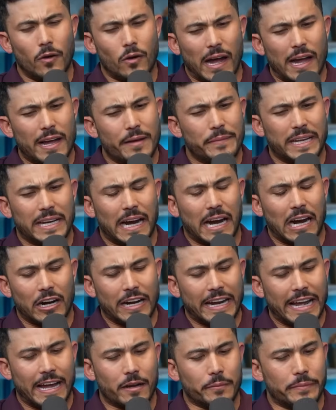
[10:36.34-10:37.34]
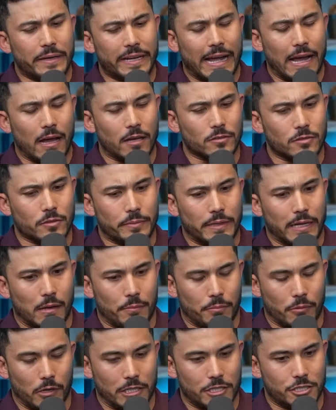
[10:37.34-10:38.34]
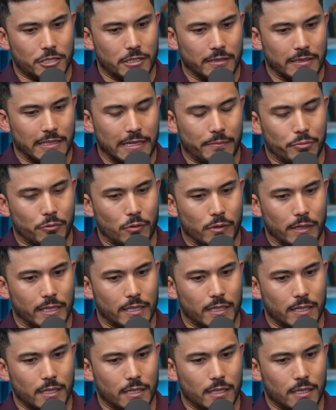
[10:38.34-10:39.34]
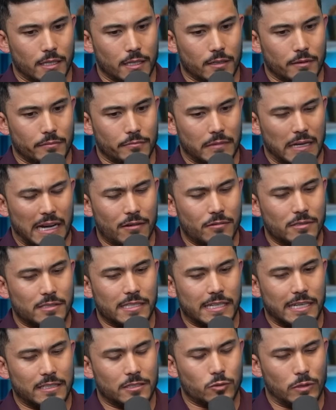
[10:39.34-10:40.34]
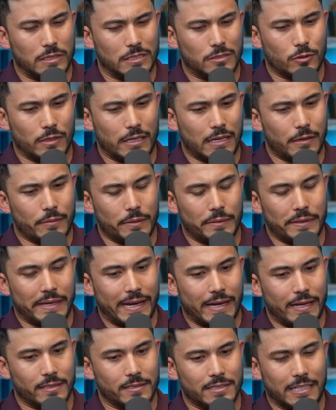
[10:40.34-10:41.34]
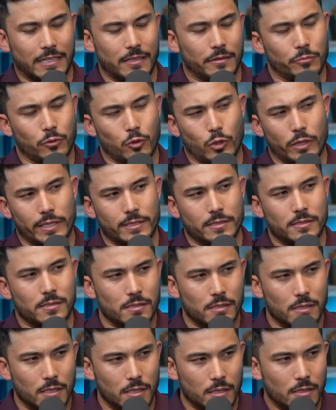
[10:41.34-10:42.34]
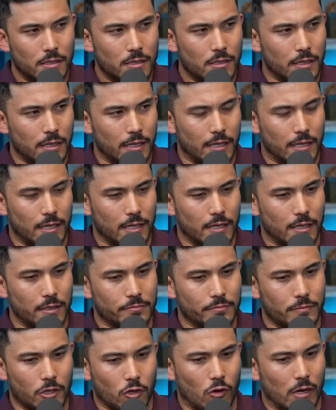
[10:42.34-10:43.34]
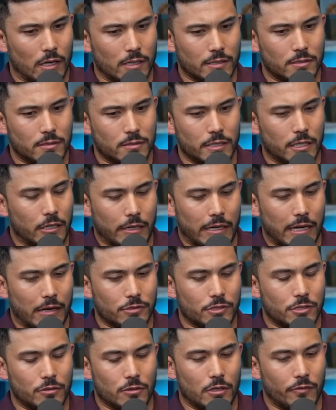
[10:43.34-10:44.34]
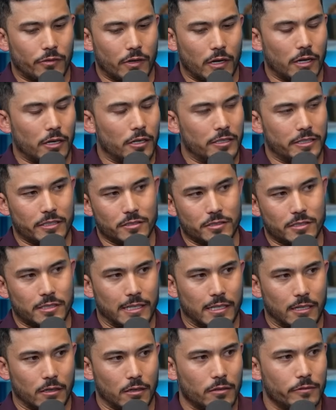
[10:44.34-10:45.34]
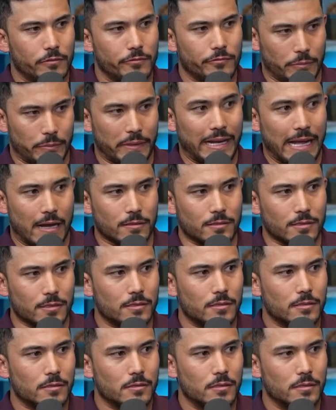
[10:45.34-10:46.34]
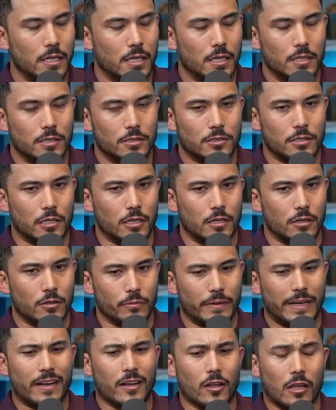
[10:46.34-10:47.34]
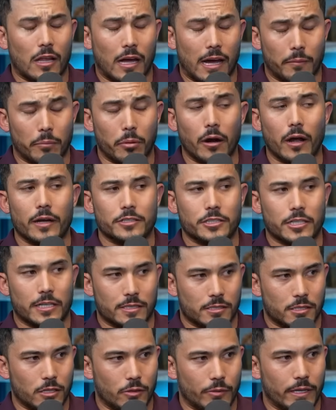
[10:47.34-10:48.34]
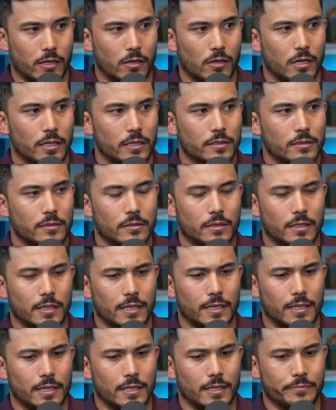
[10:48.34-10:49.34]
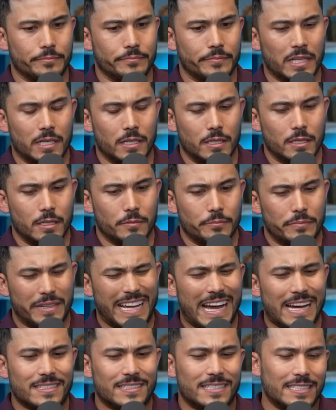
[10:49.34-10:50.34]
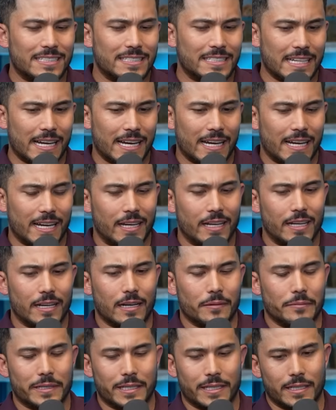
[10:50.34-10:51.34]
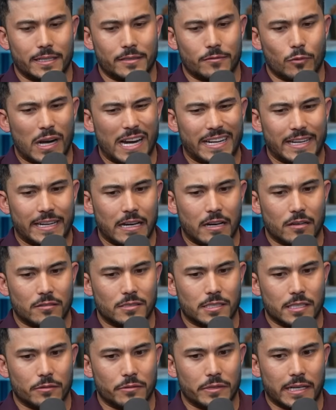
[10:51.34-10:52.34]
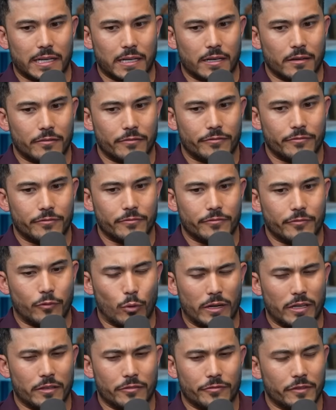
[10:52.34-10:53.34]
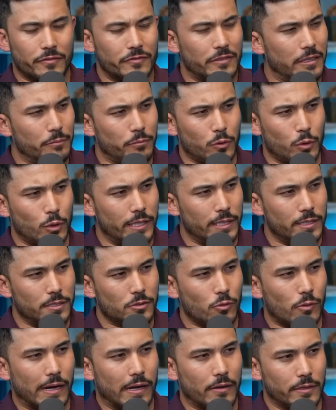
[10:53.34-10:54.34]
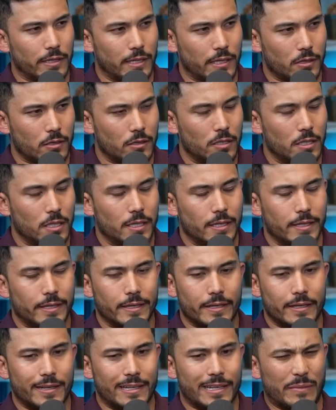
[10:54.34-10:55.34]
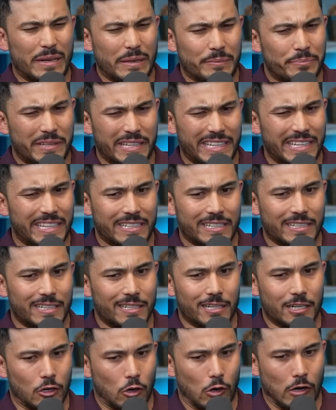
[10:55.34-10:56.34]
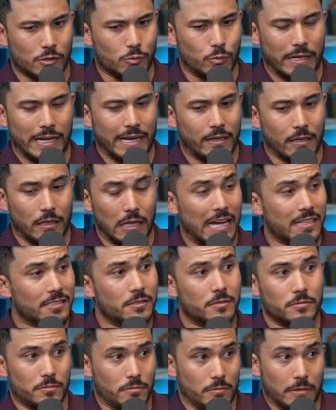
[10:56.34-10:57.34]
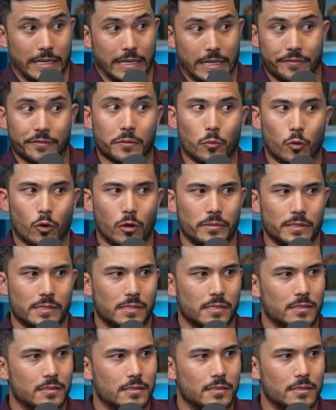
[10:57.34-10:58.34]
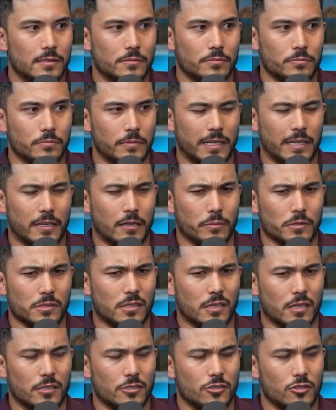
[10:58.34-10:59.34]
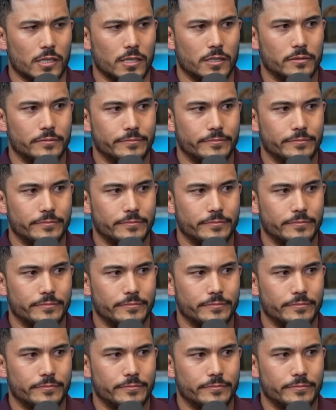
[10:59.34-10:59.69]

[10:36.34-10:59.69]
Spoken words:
I mean, I already had a big house flipping operation at that point. I would say in 2020, I maybe had 10 employees across, and I was doing over 100 deals a year, flipping houses. So we had a lot of projects going on. But yeah, today, I mean, right now, I'd say we have 40 to 50 employees around there. At my peak, across when I had lots, like even more businesses, we had almost 100.